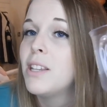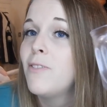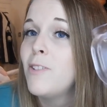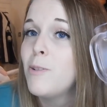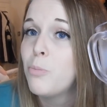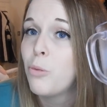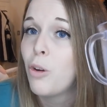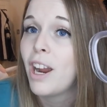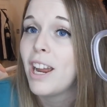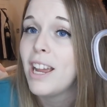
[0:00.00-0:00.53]
So if
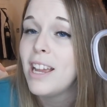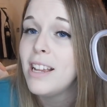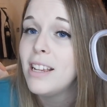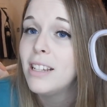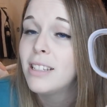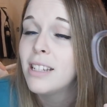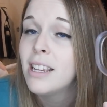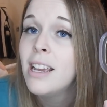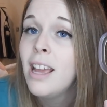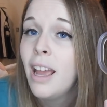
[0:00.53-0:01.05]
it
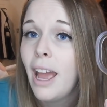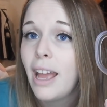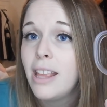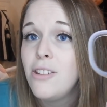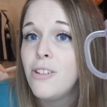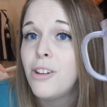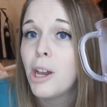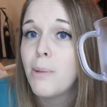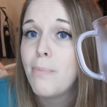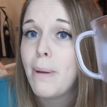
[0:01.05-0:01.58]
breaks and
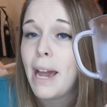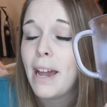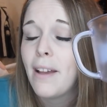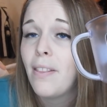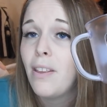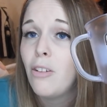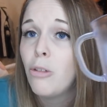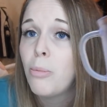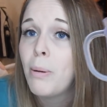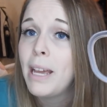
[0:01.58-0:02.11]
you go back,
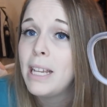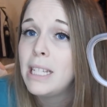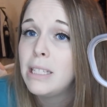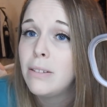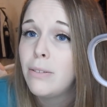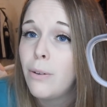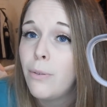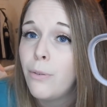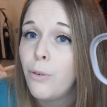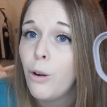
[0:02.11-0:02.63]
they'll replace
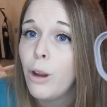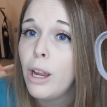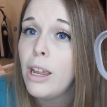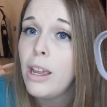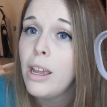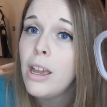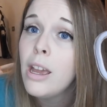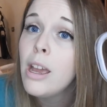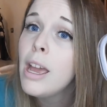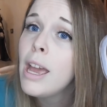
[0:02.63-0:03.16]
it for free.